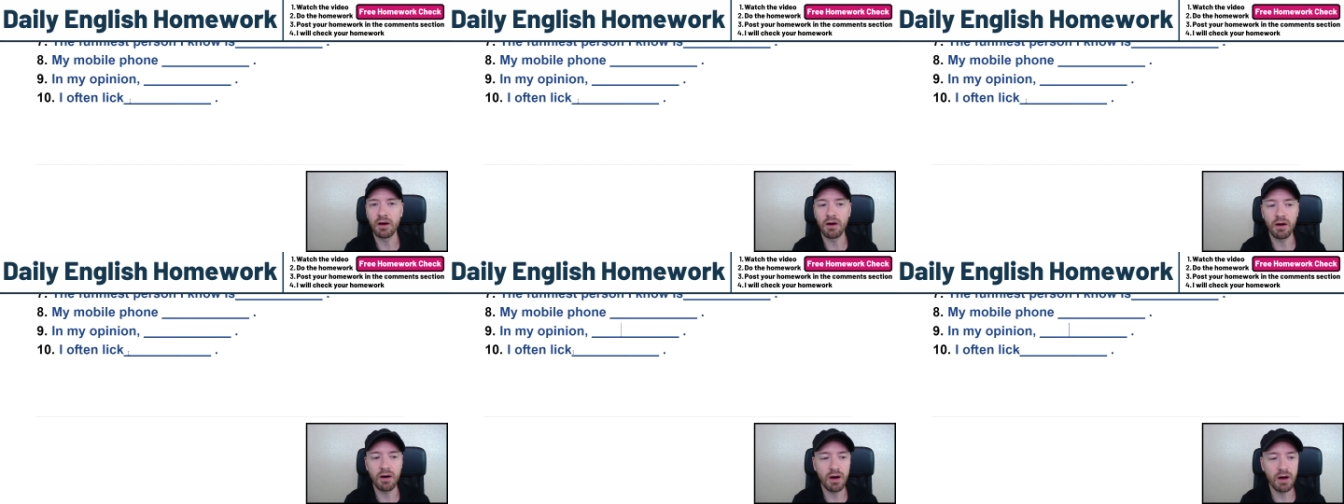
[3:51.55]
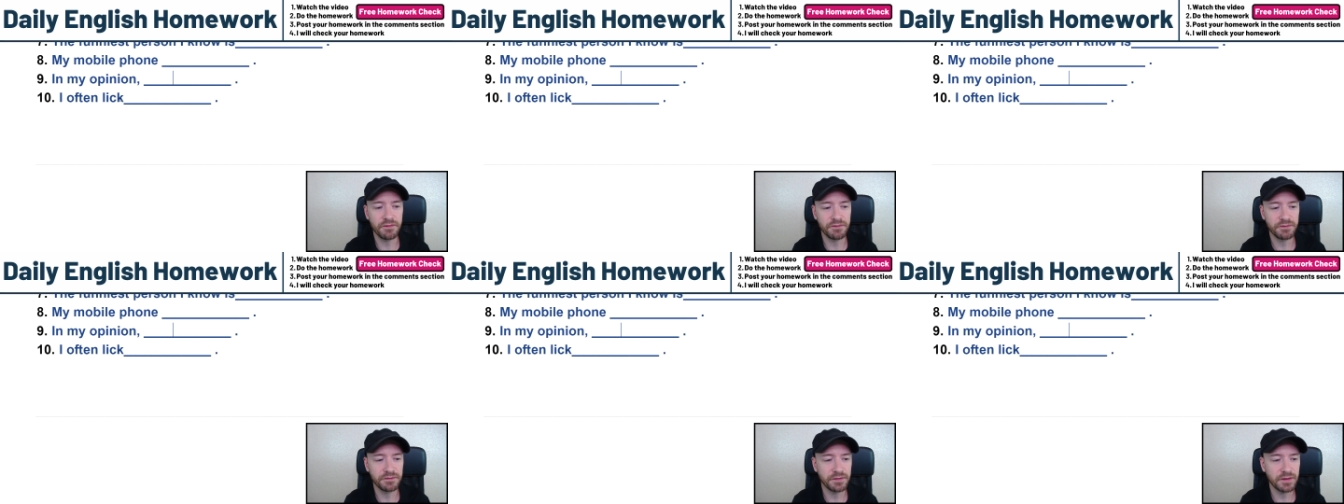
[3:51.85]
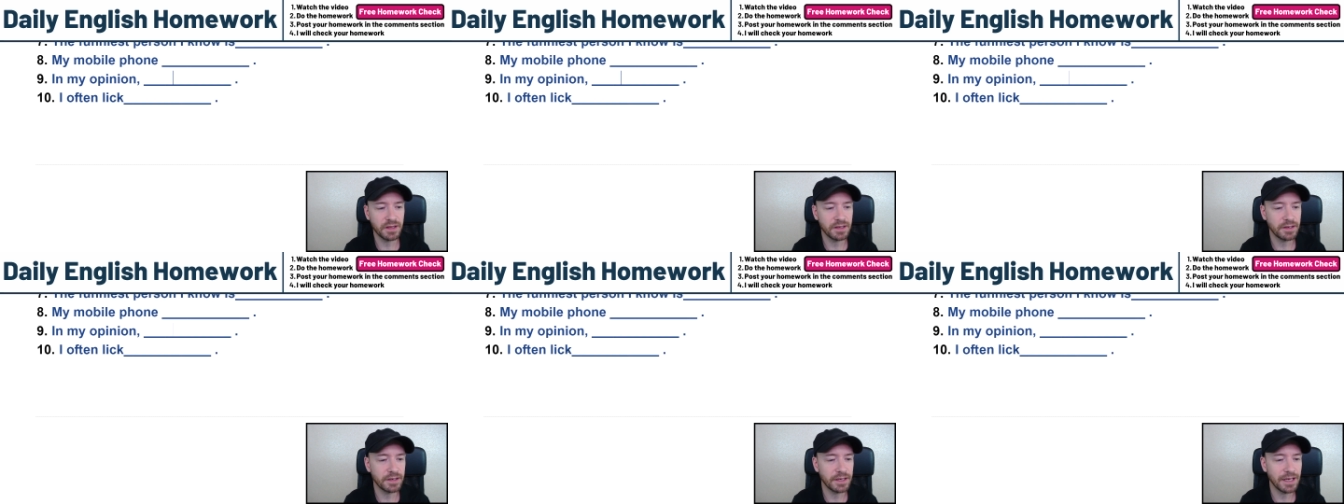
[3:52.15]

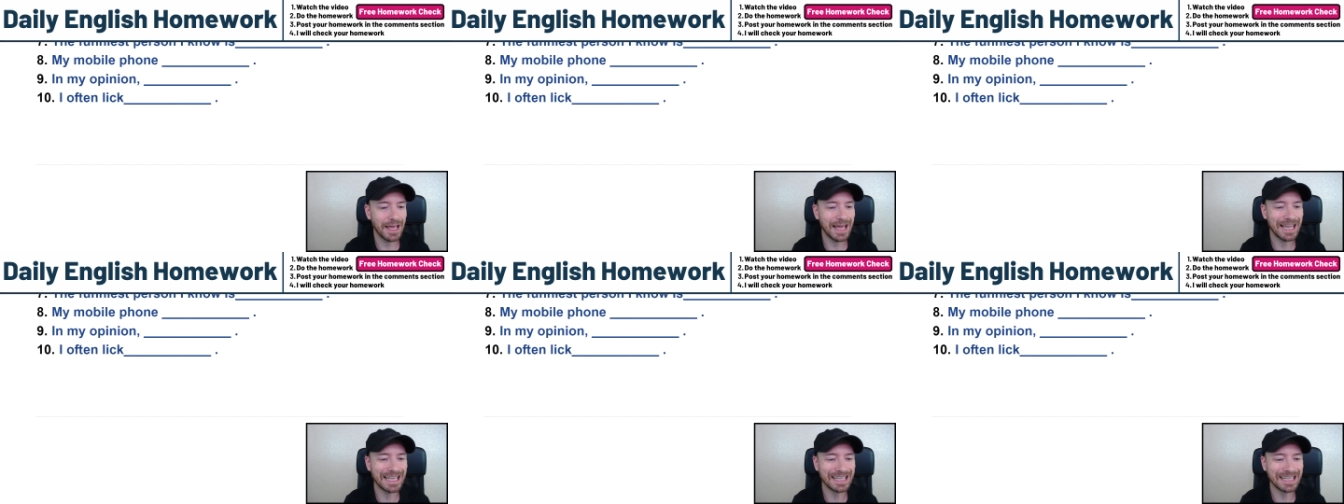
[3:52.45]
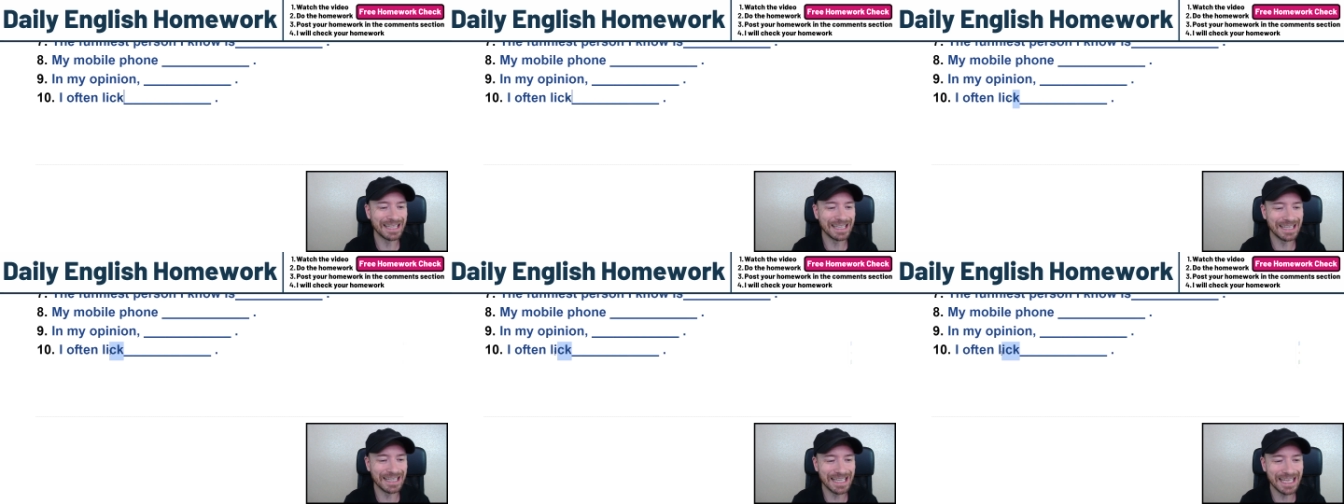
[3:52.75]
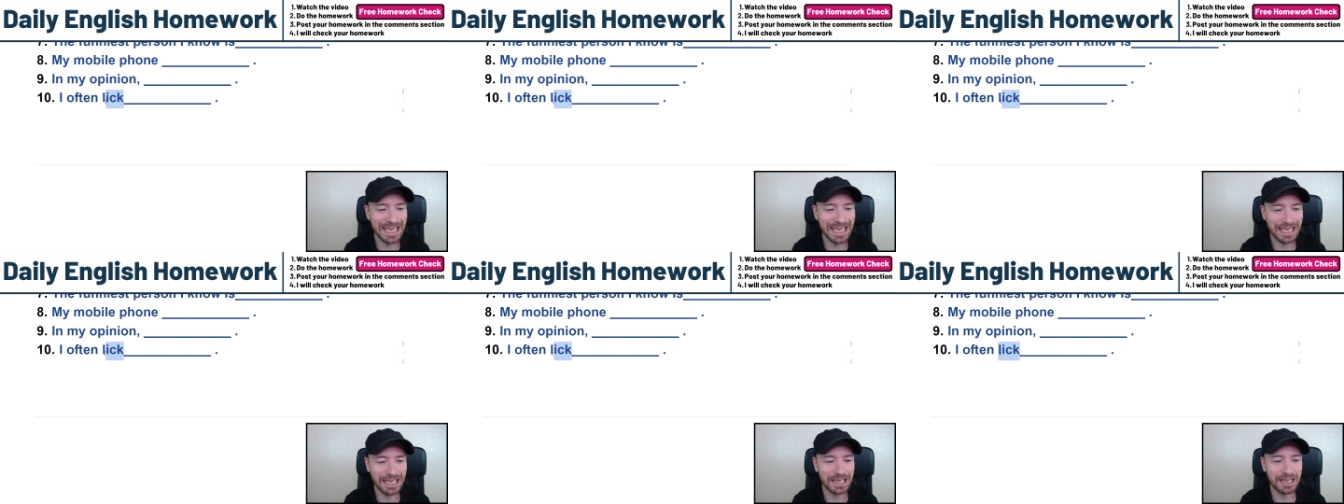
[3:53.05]
often
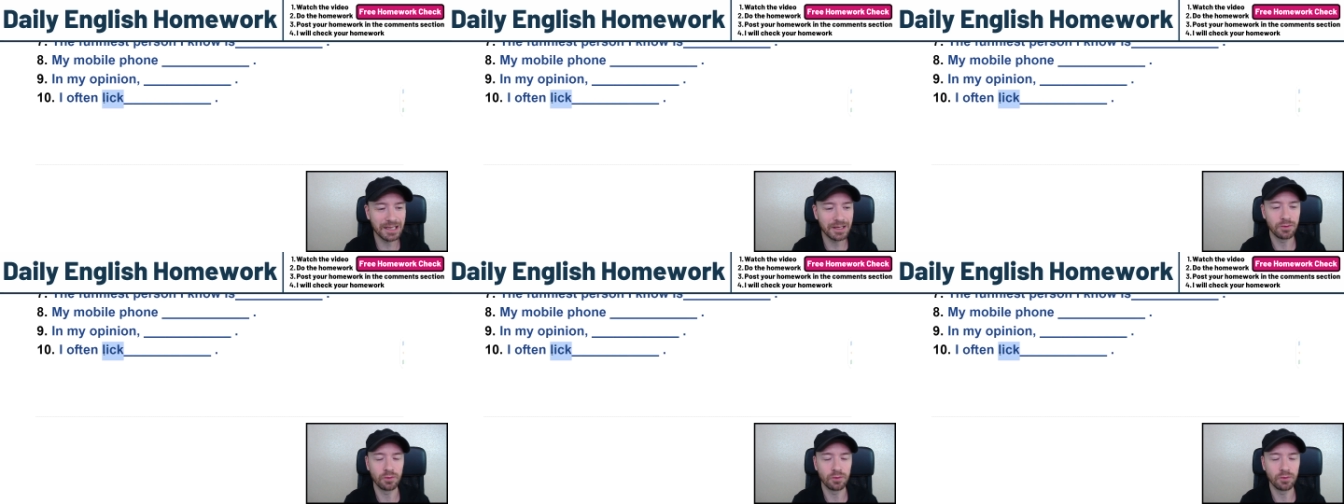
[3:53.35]
lick.